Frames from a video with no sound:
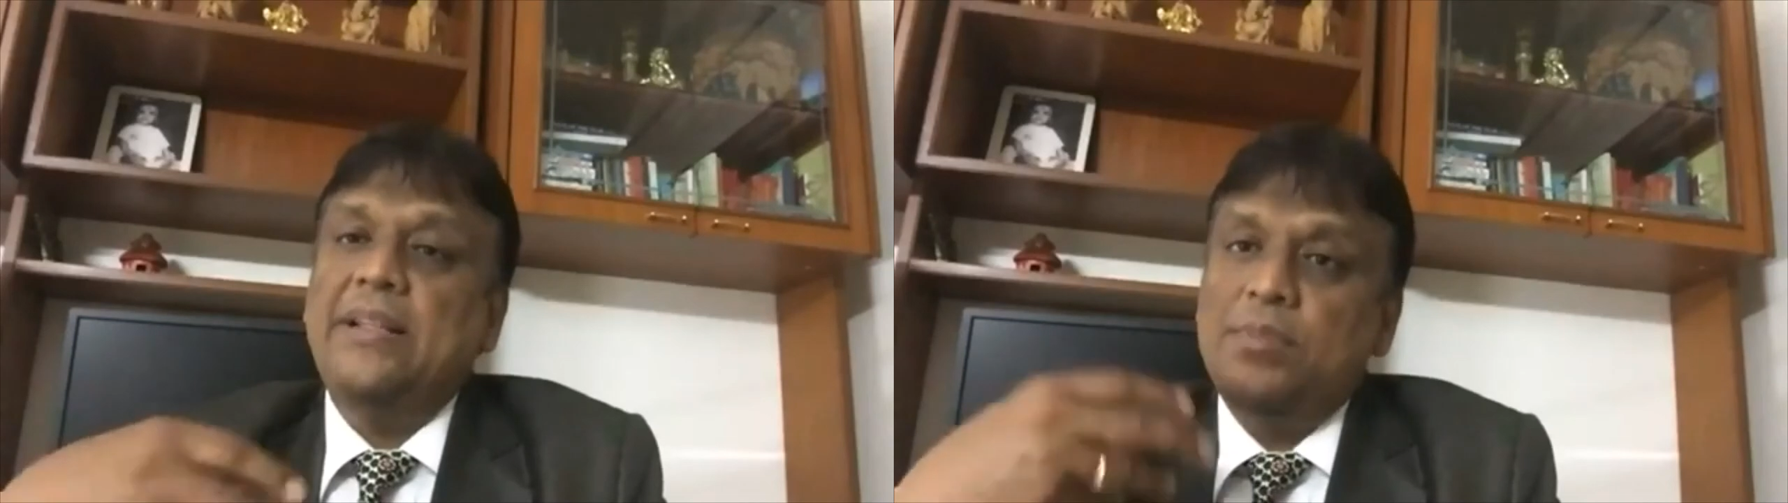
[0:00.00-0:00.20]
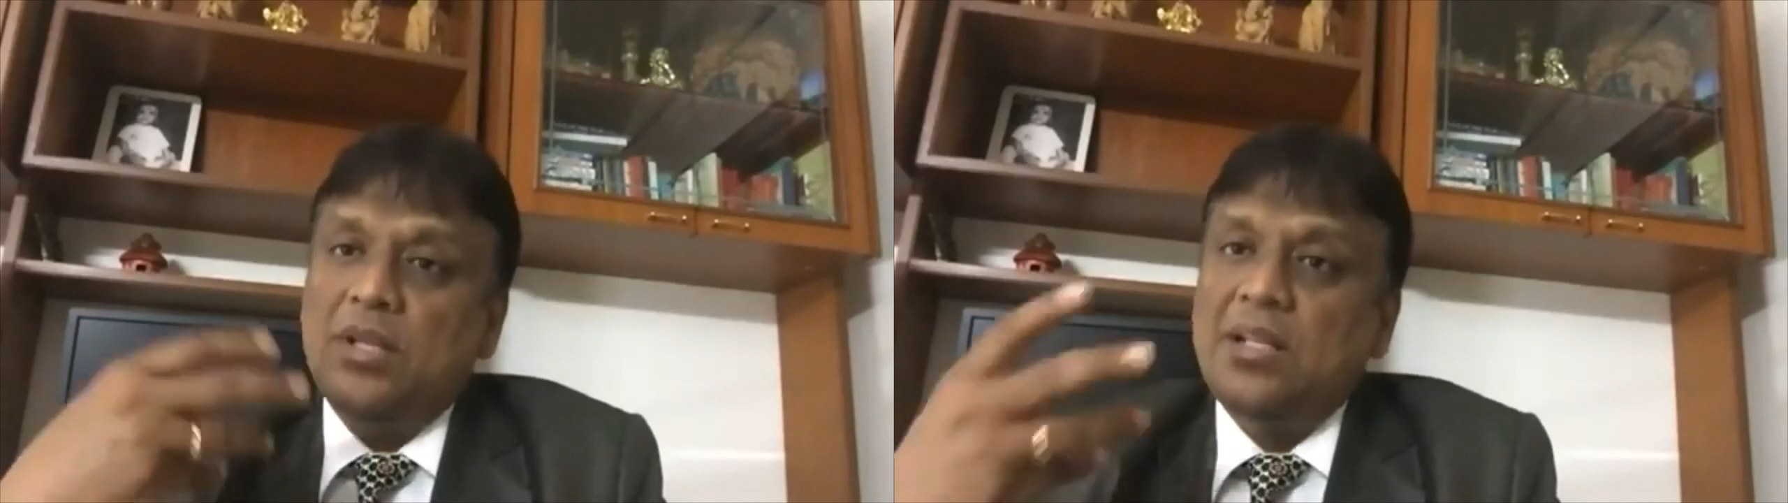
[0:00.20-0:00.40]

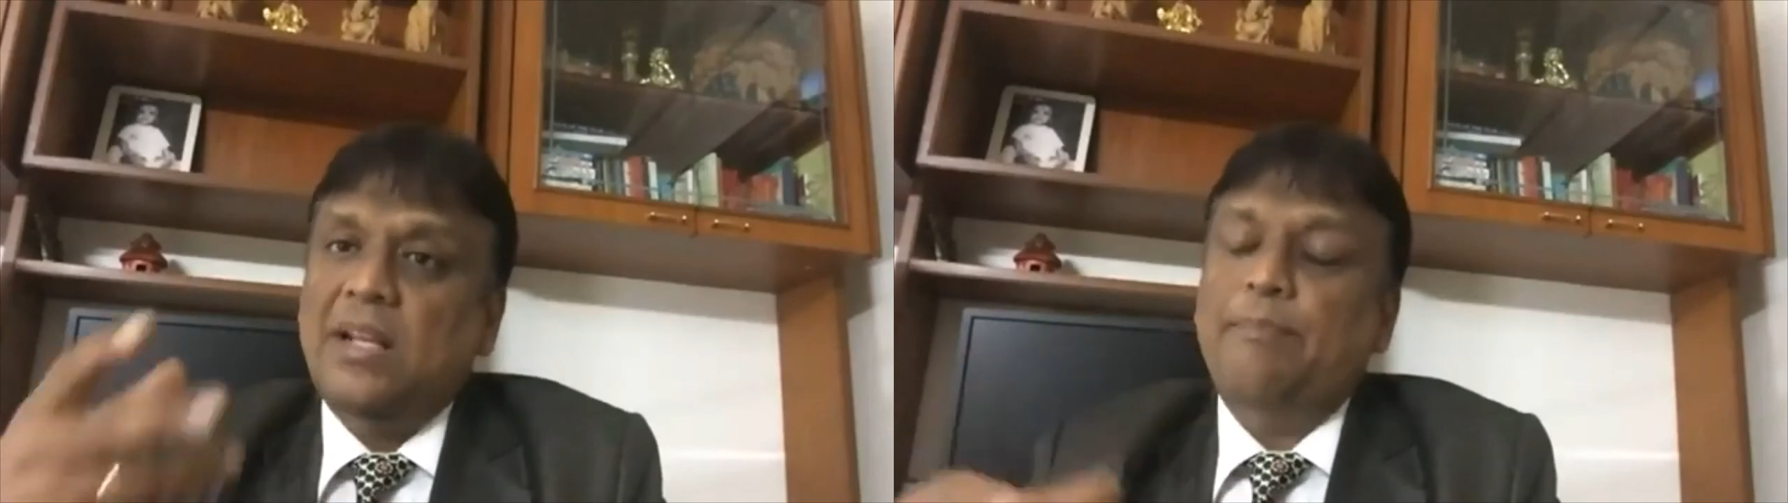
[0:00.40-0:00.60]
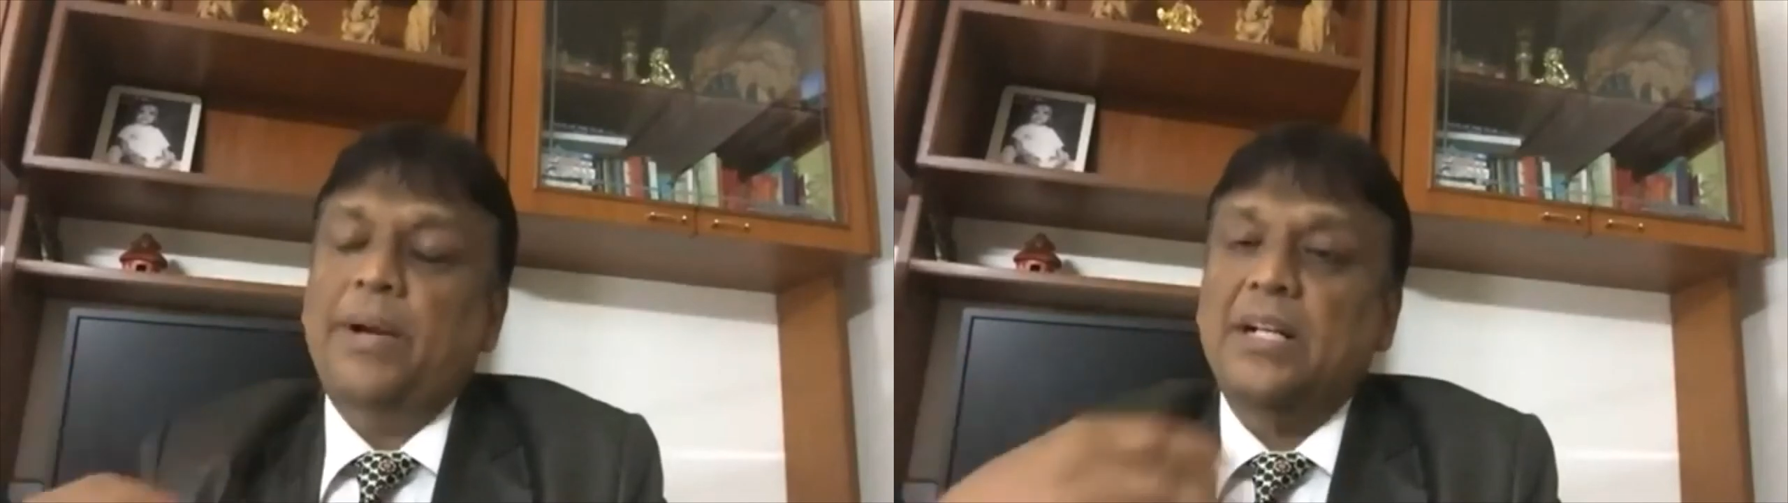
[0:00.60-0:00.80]
themselves
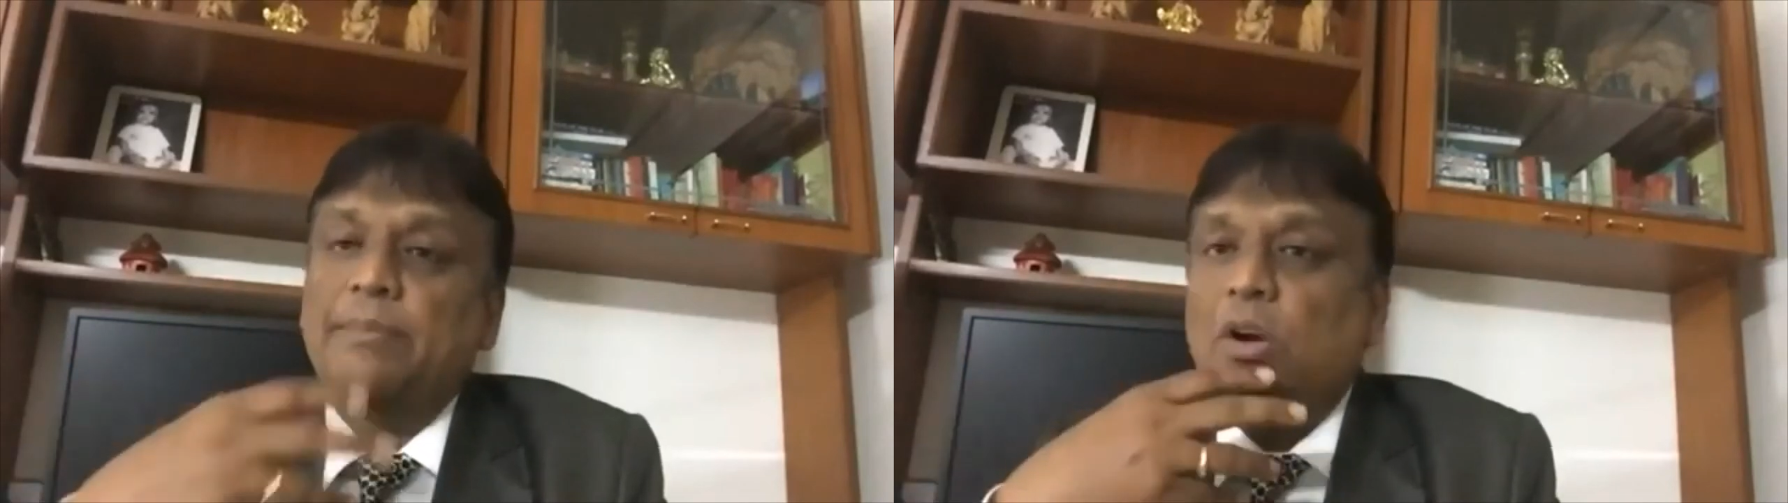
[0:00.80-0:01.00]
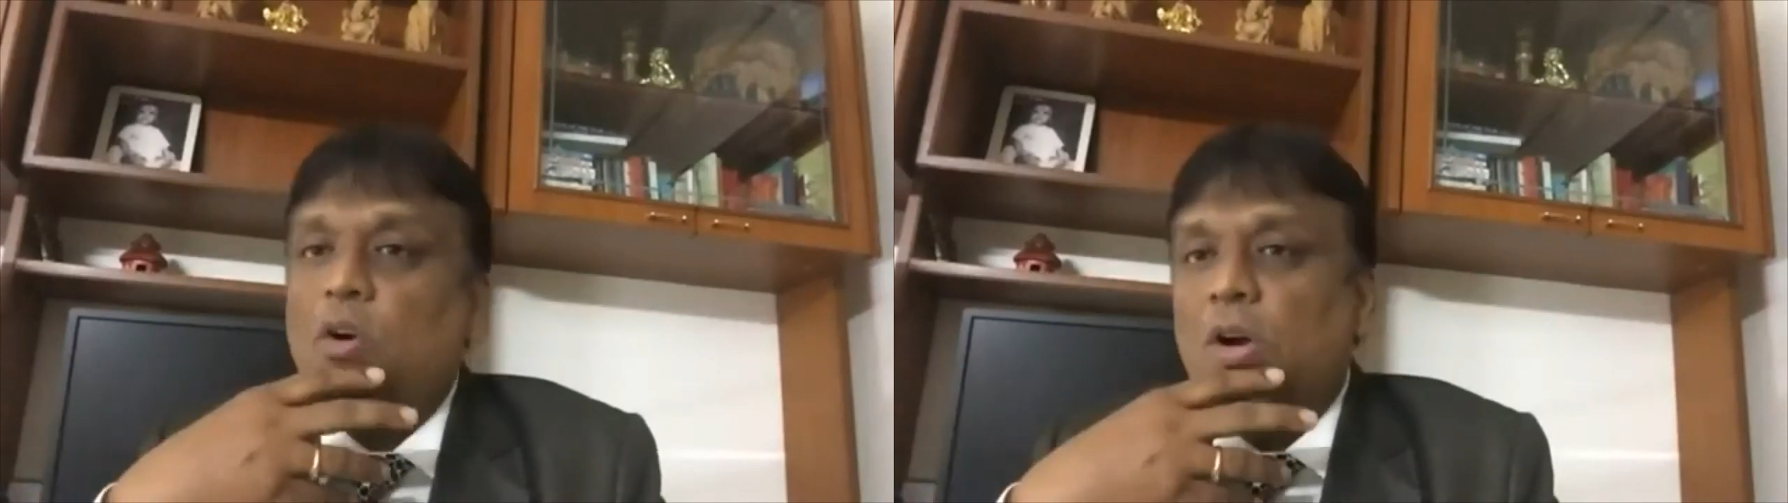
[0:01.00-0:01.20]
are
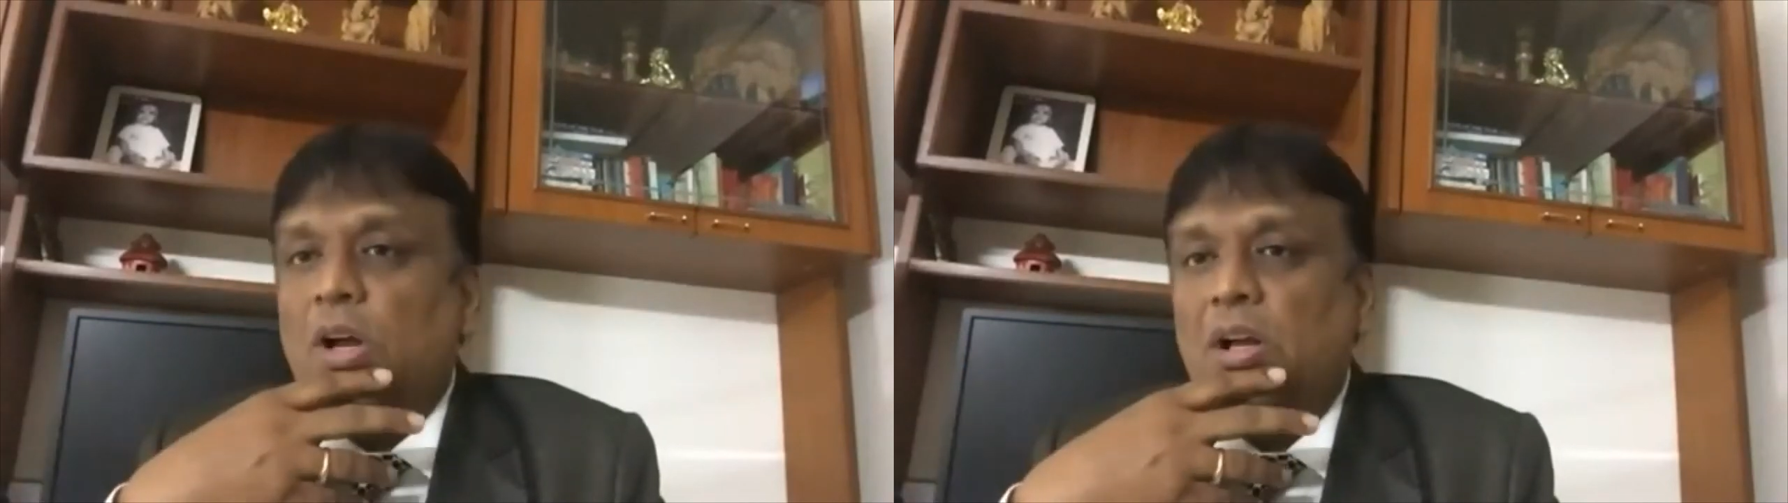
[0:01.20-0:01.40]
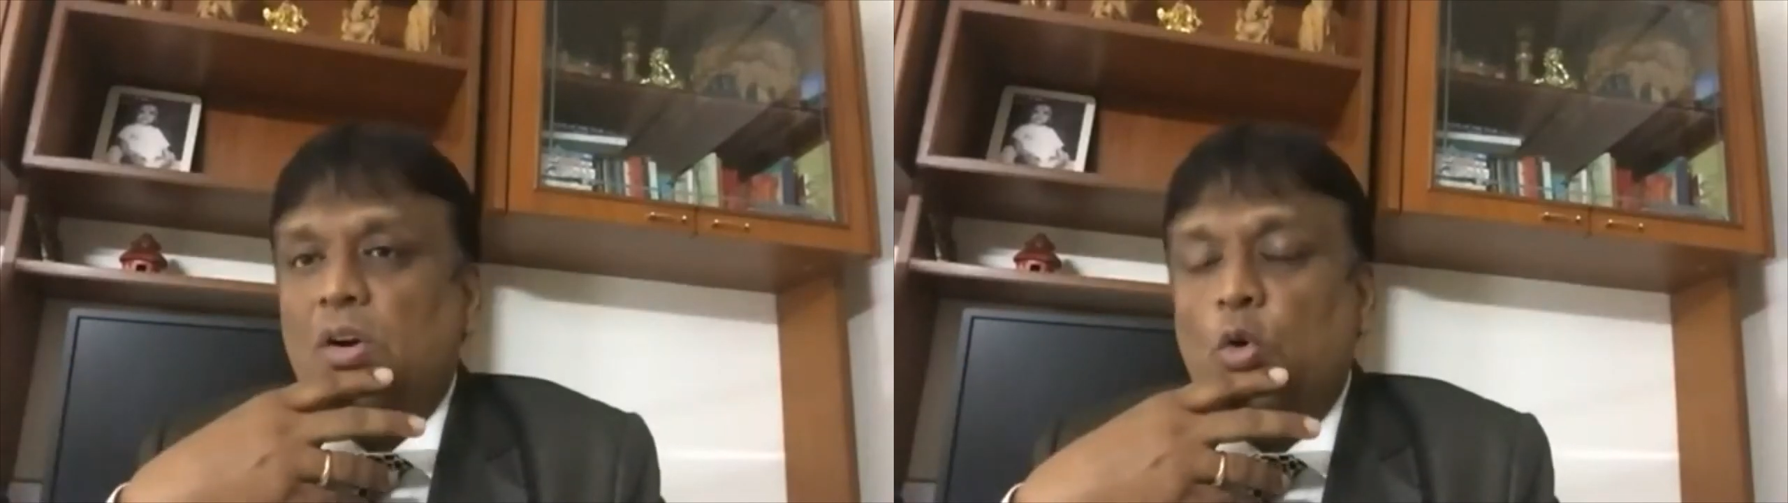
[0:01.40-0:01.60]
impacted by
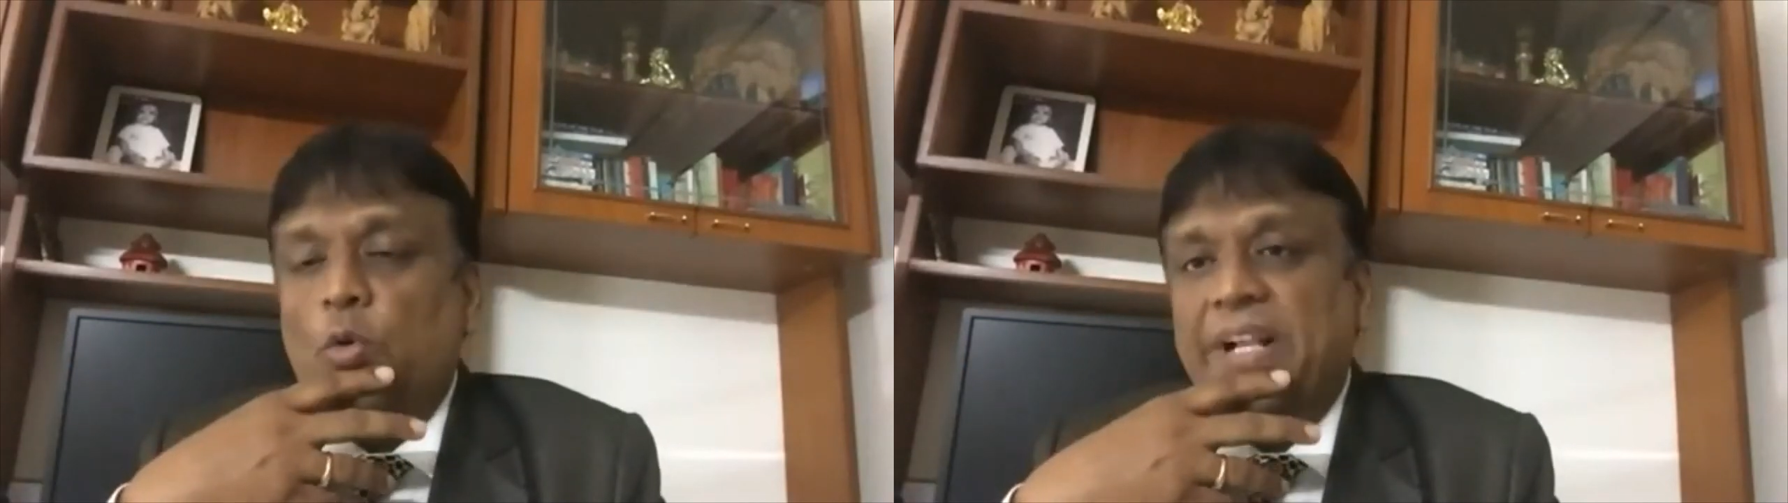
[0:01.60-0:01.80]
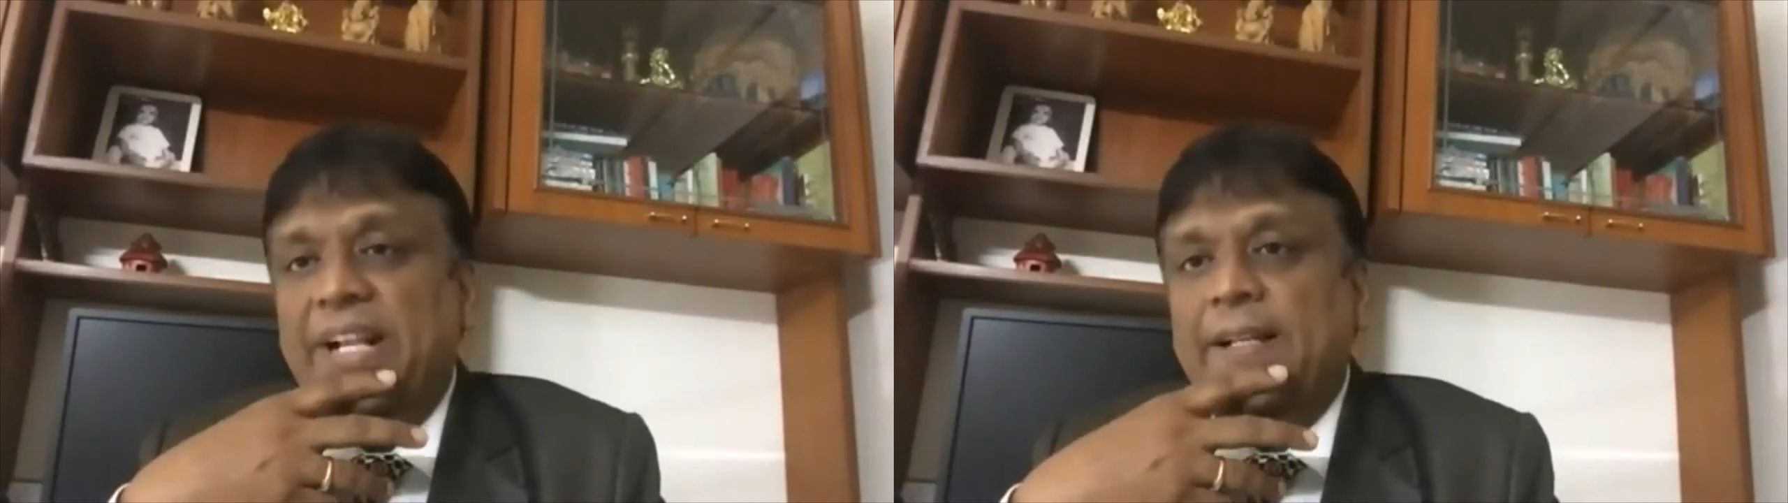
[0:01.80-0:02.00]
uh,
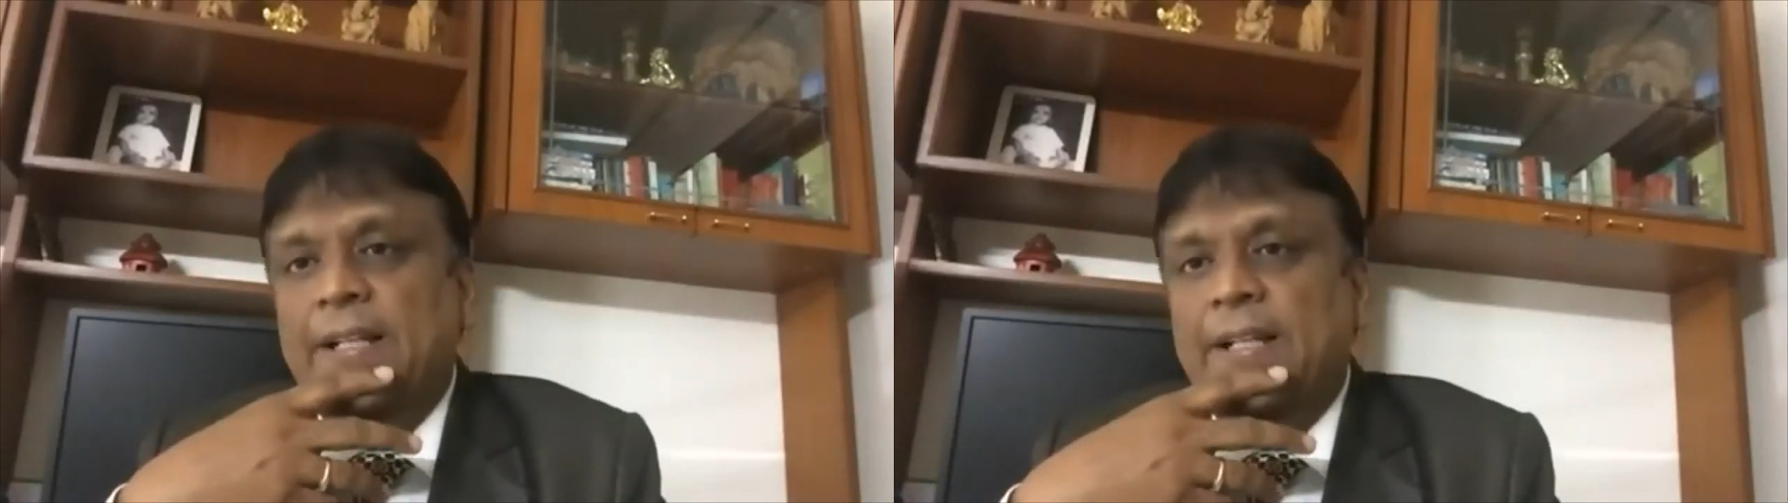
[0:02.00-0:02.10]
covid